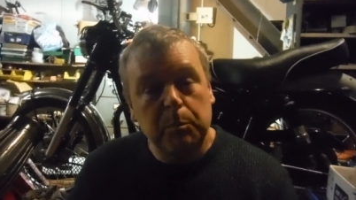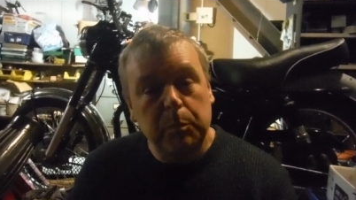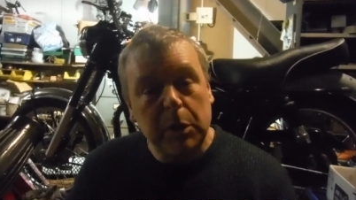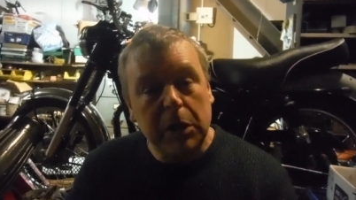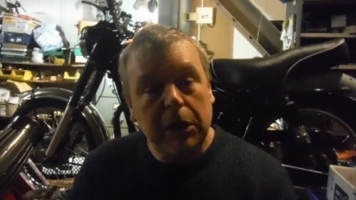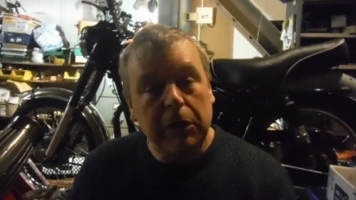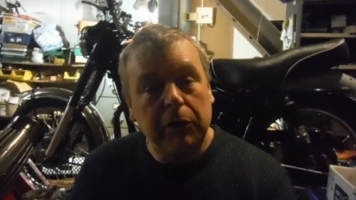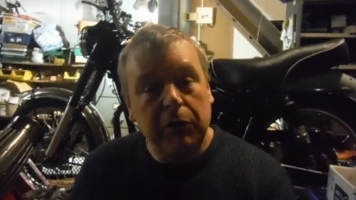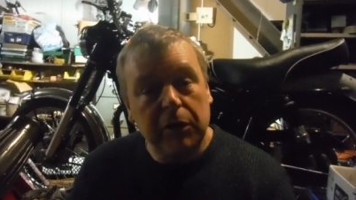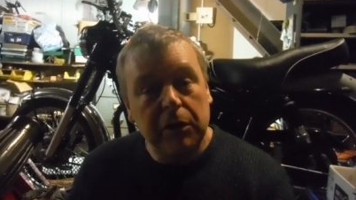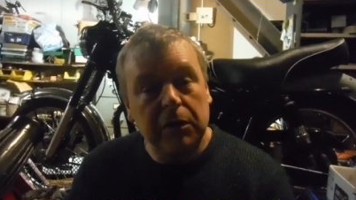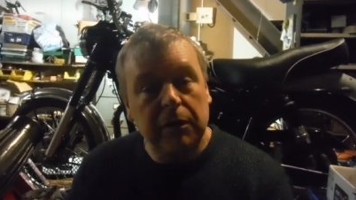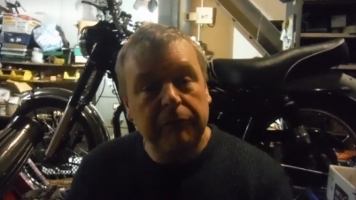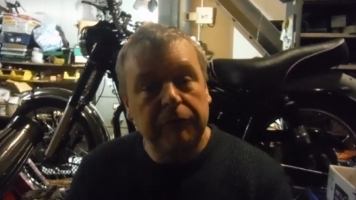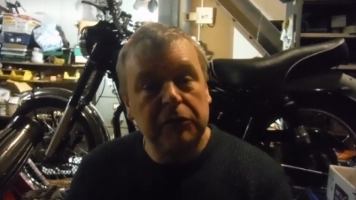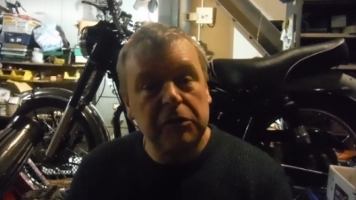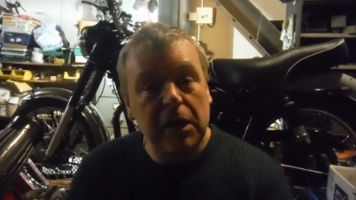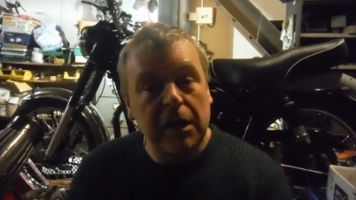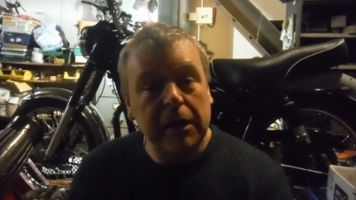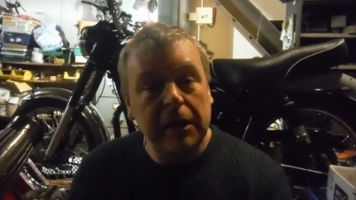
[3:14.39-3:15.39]
period of
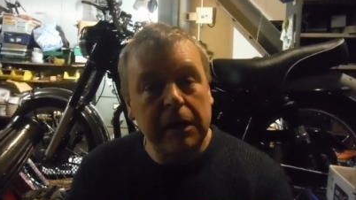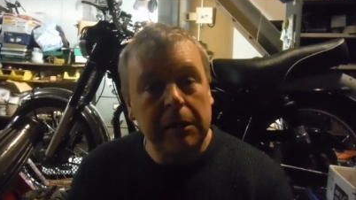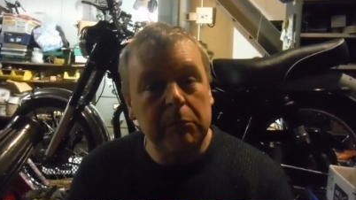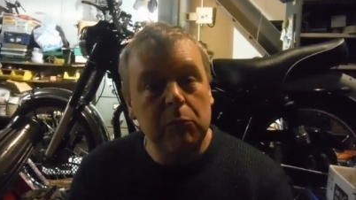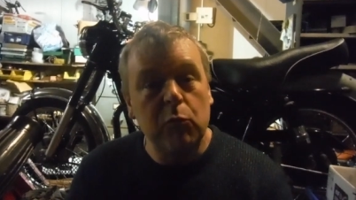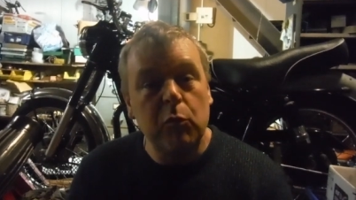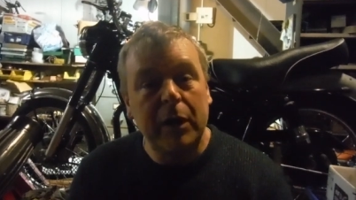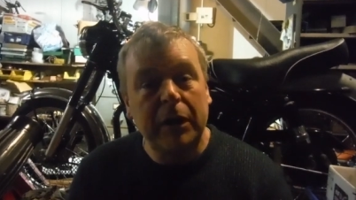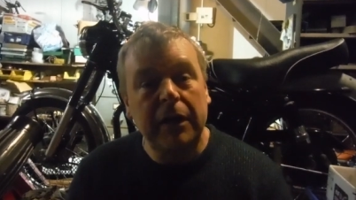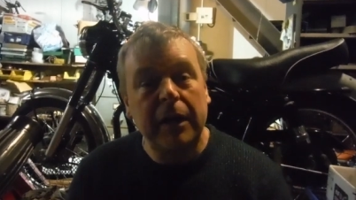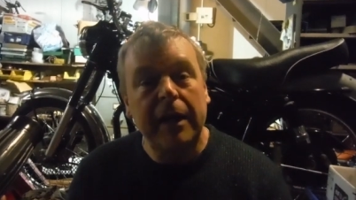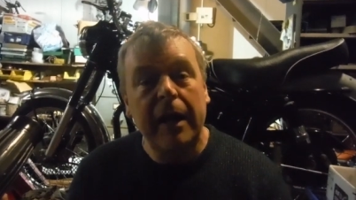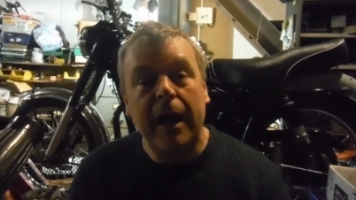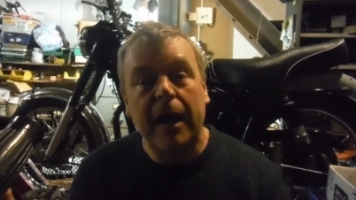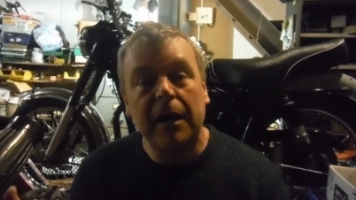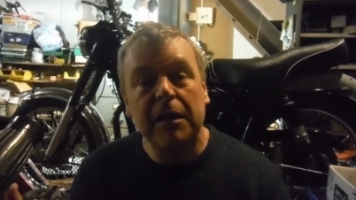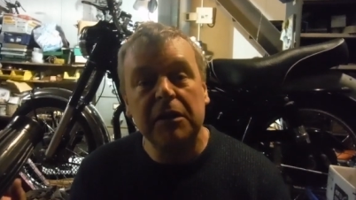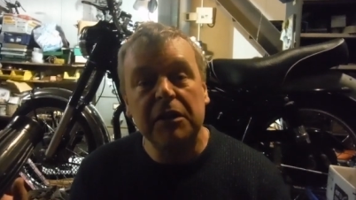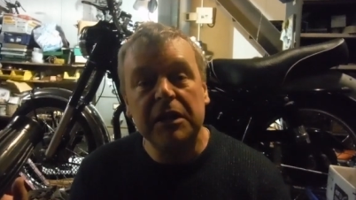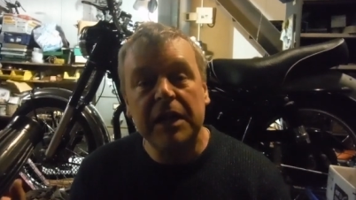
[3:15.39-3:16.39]
time when they
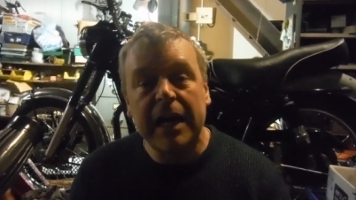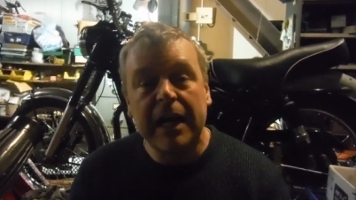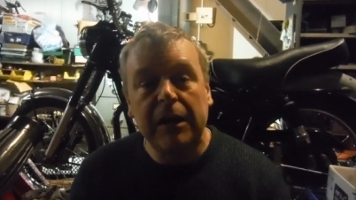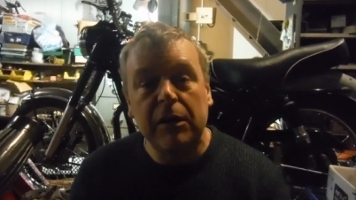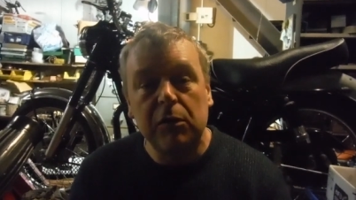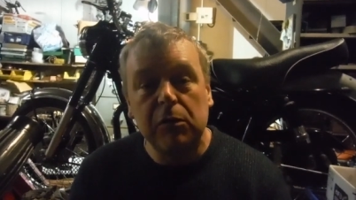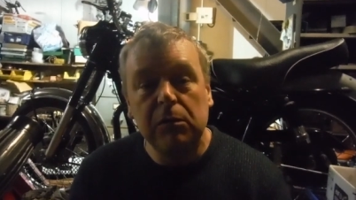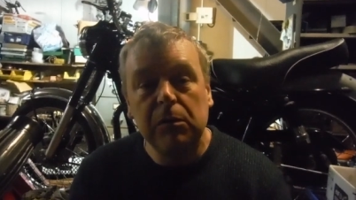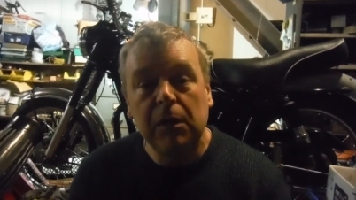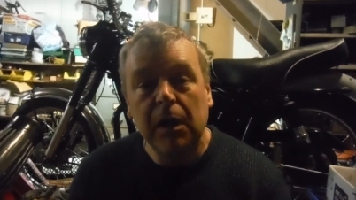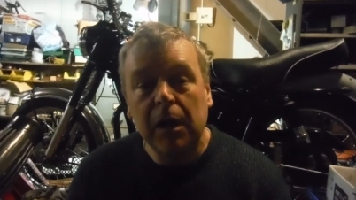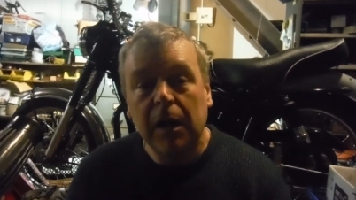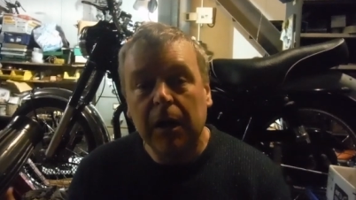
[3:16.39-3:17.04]
had yellow